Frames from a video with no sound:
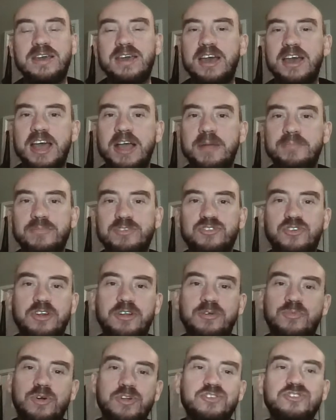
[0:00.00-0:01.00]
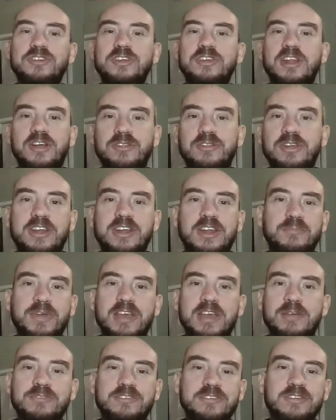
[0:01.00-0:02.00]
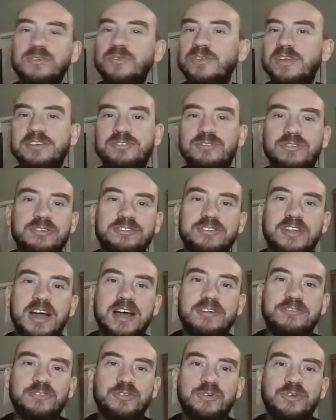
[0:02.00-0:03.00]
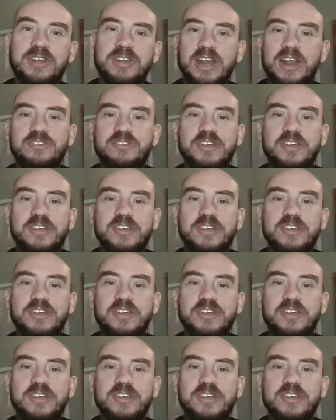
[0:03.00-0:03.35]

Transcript: trying to watch, looking at memes and all that sort of stuff, or,